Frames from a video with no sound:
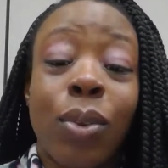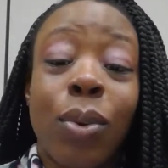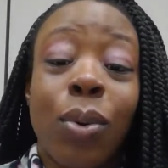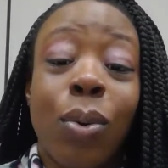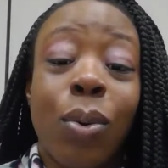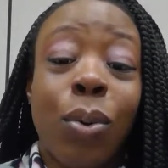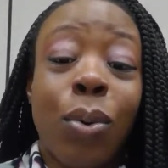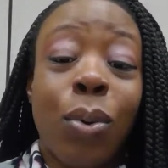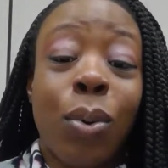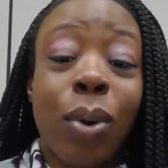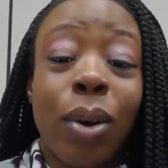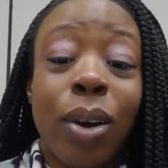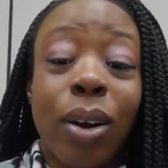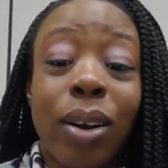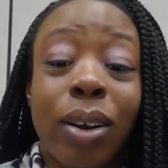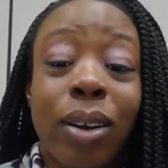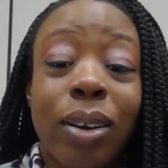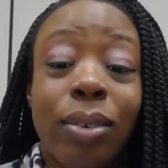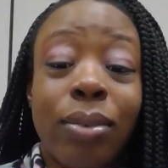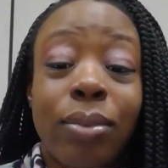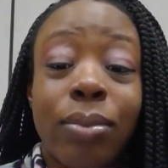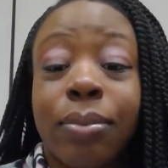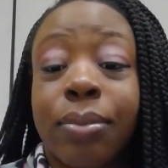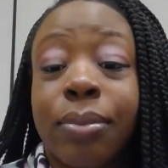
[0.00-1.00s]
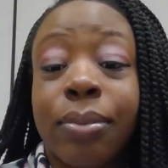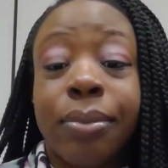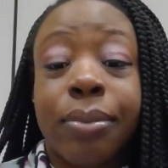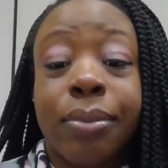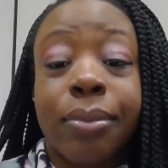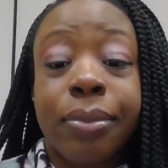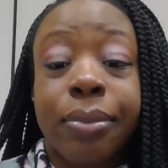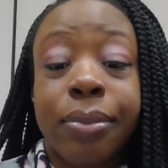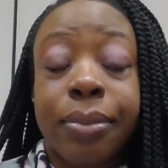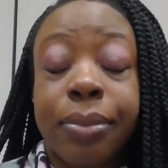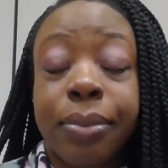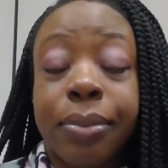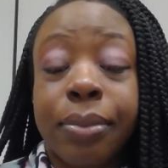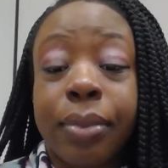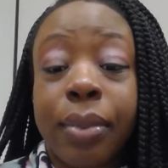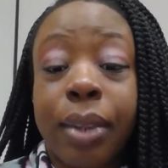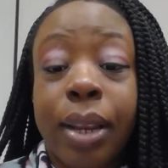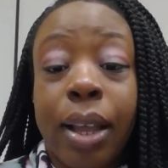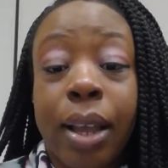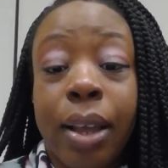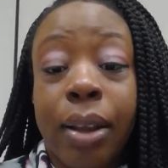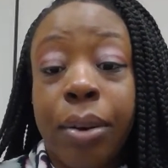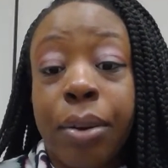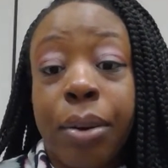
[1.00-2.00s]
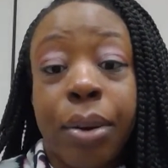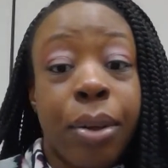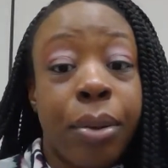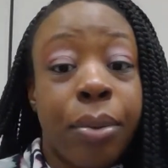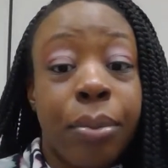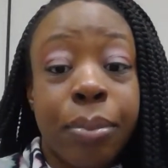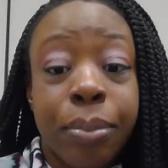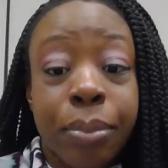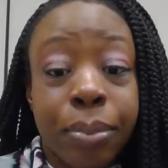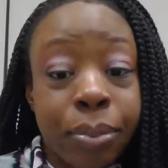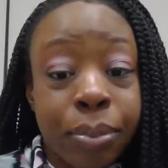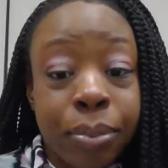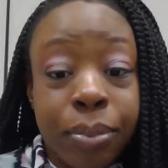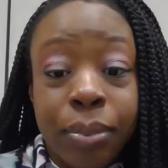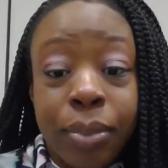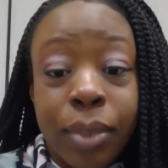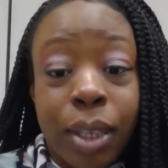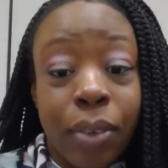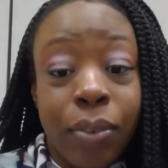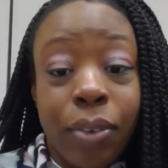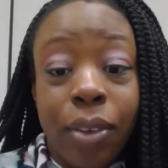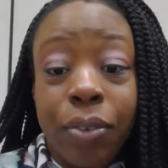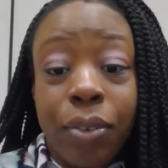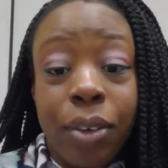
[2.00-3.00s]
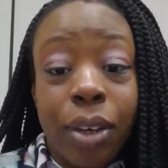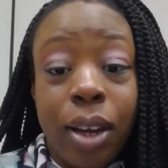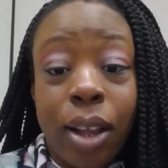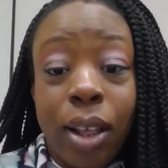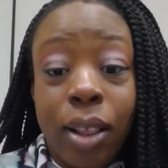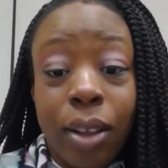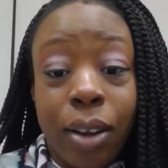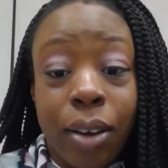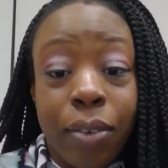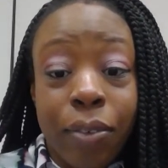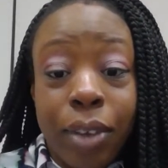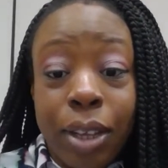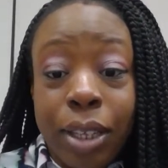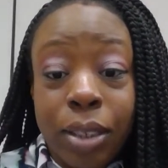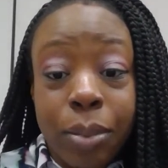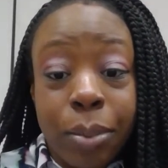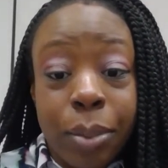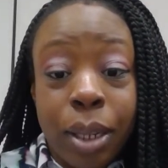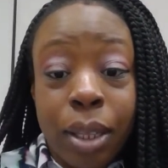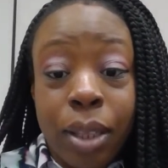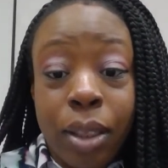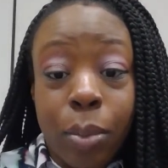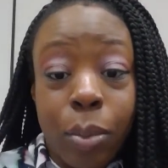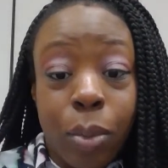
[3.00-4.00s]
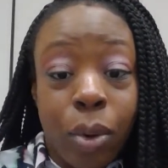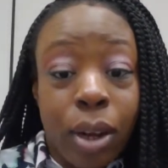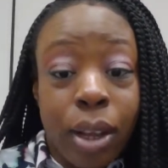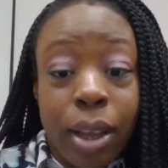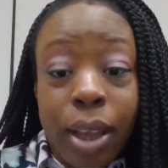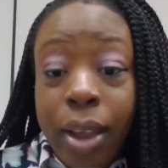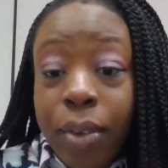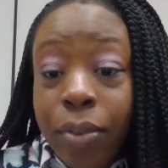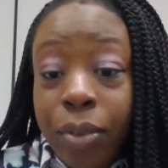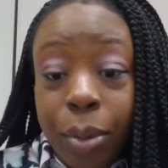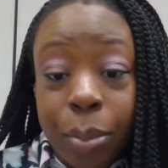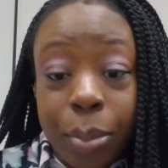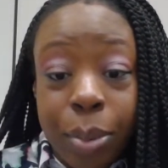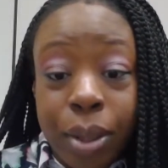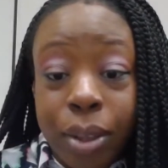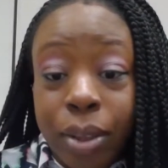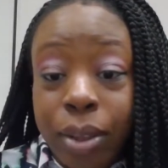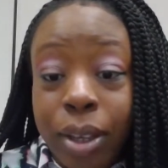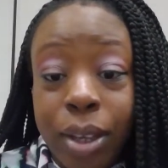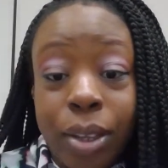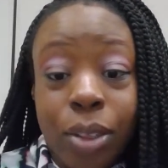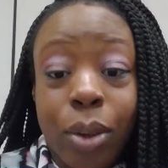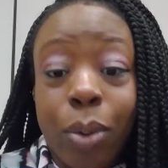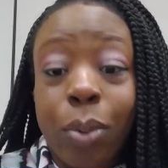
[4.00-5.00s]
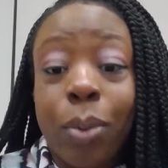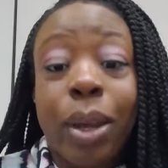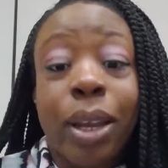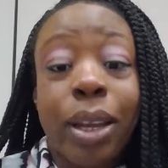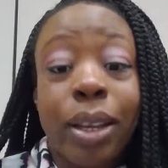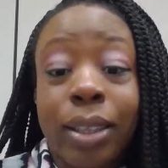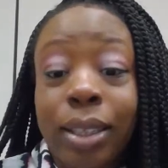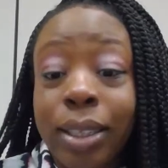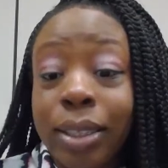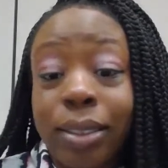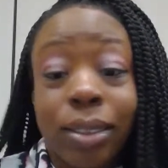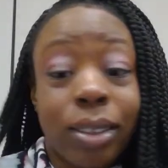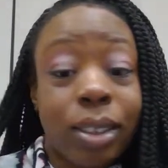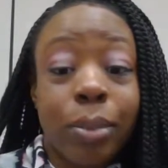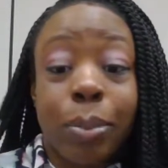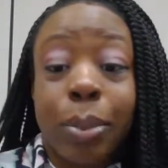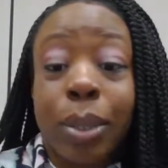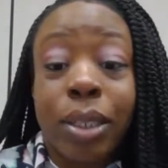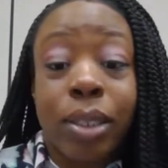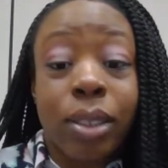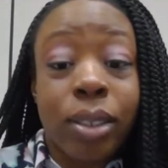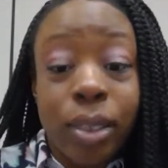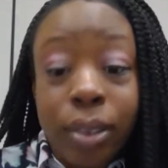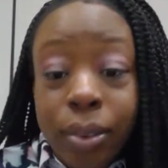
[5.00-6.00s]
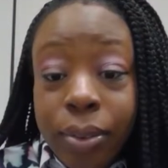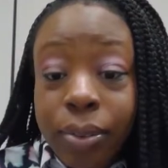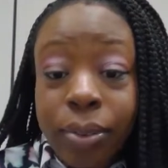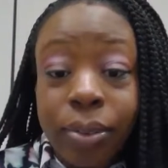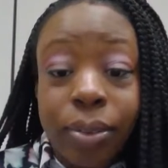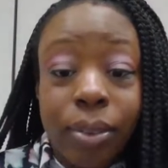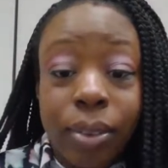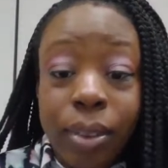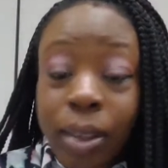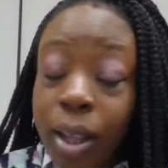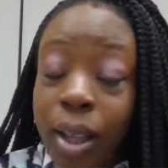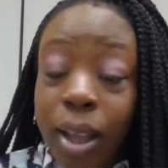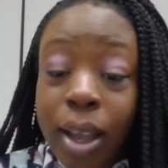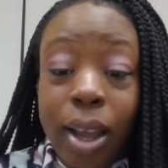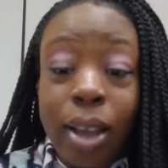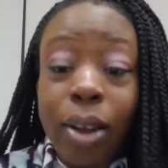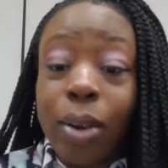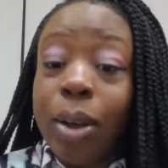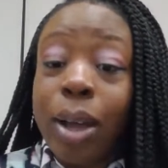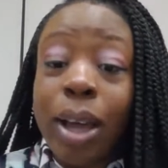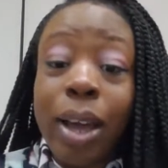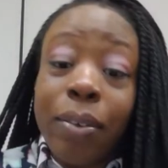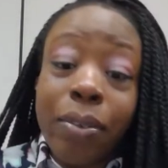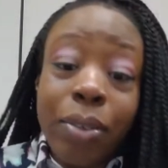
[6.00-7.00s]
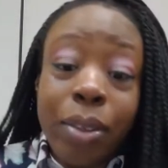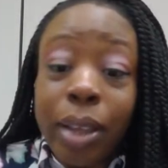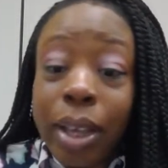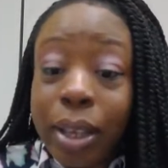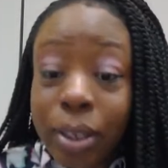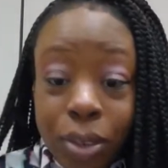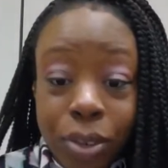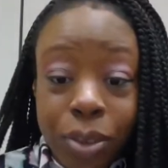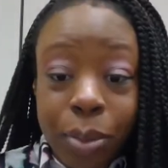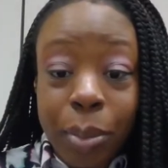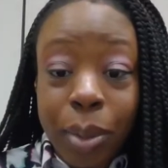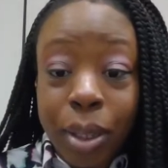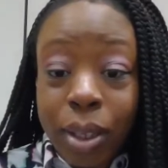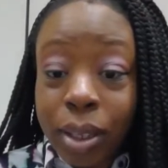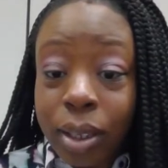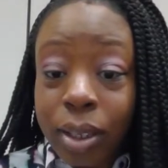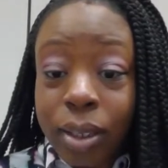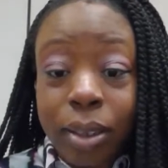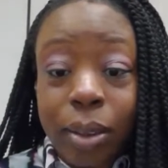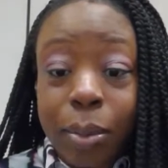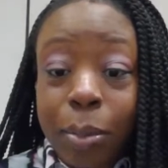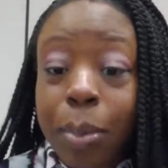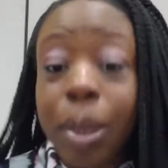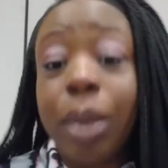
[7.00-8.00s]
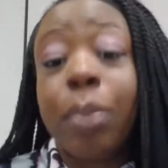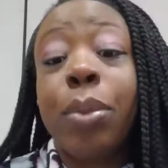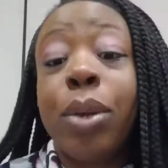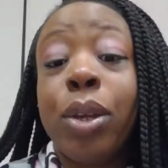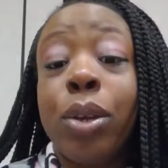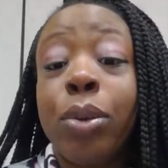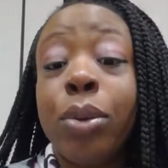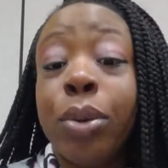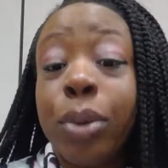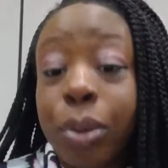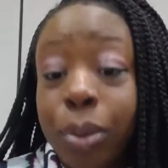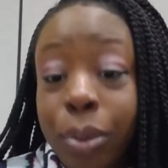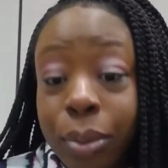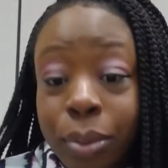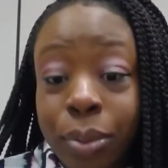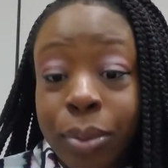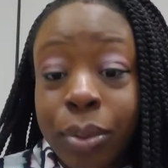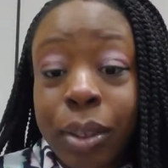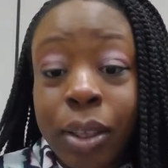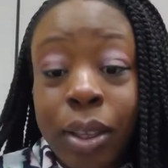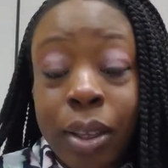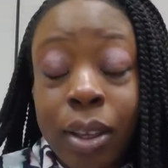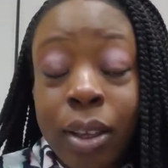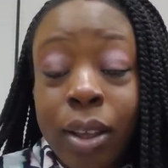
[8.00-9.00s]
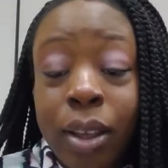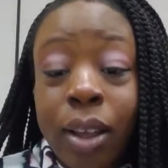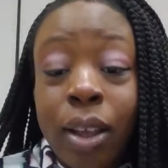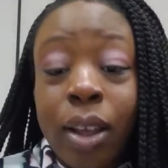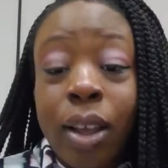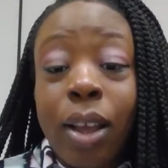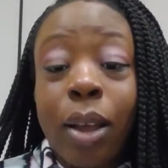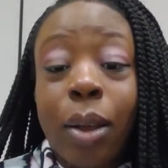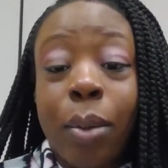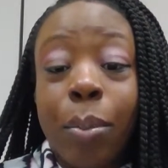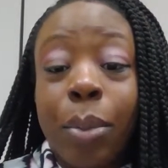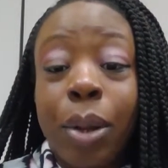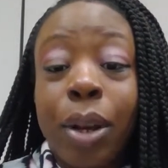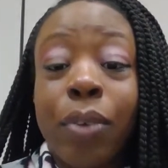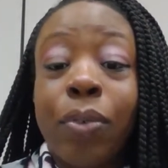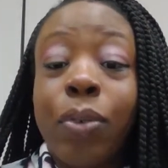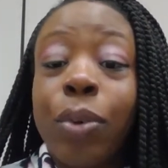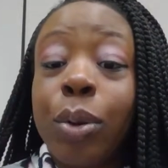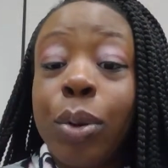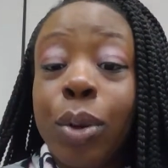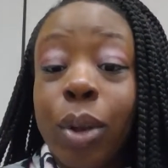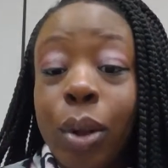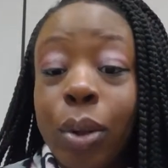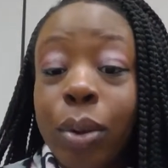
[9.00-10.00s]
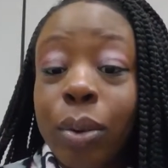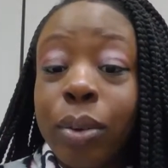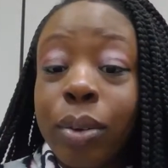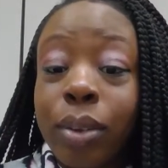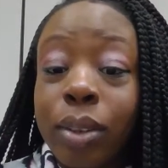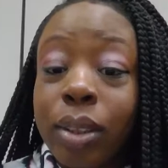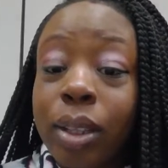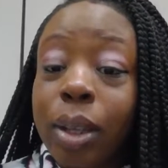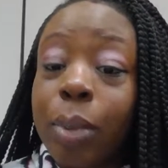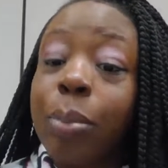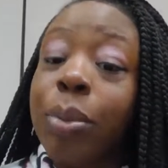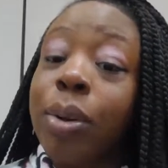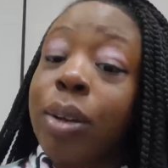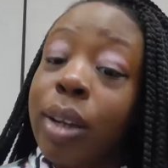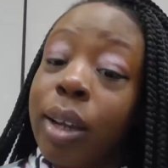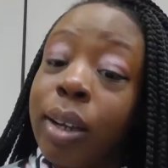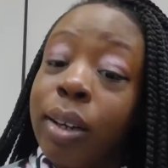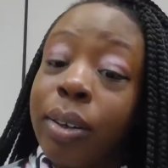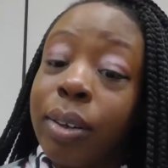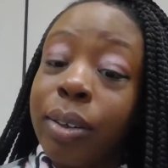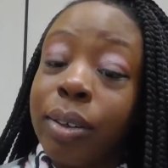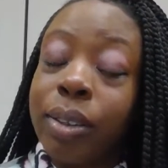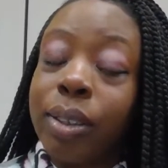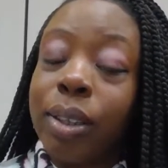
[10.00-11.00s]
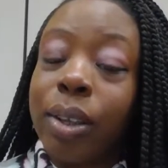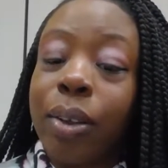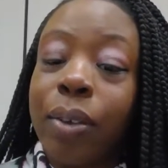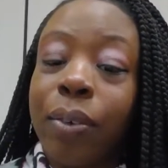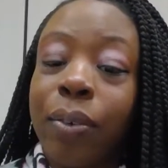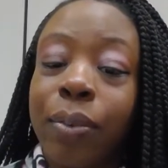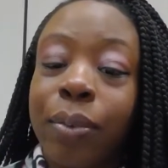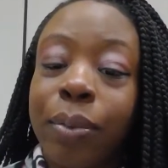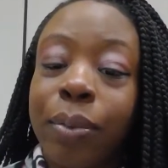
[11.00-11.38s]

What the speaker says: or, I don't know, the $50 investment in the morning after pill. Either way, it's expensive. I don't have the extra money. Maybe you do. But if you don't, then protect yourself.